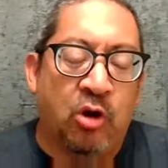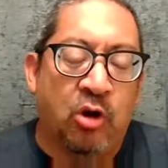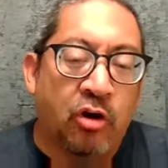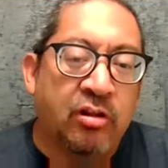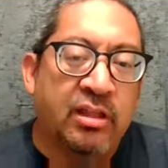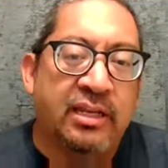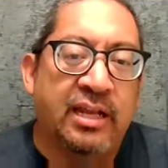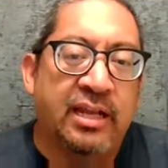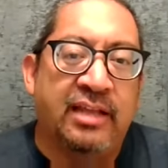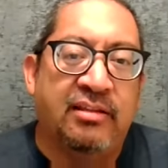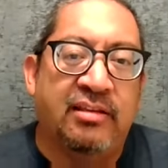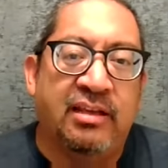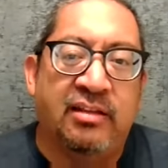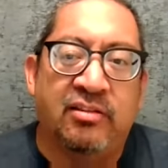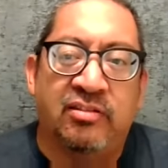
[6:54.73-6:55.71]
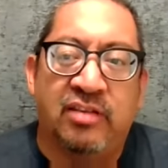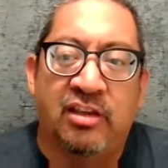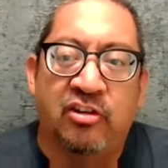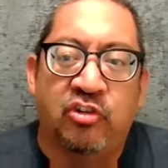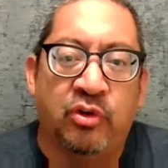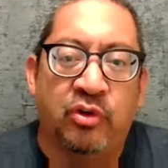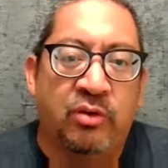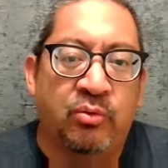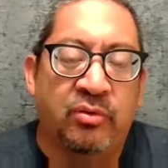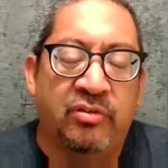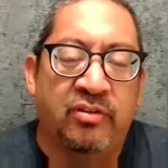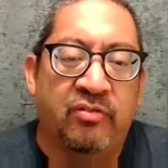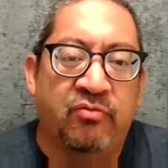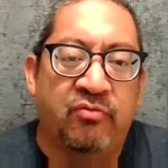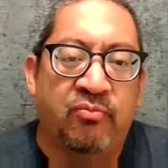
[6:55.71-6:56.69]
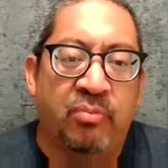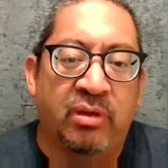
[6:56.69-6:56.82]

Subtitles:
early 19th century was a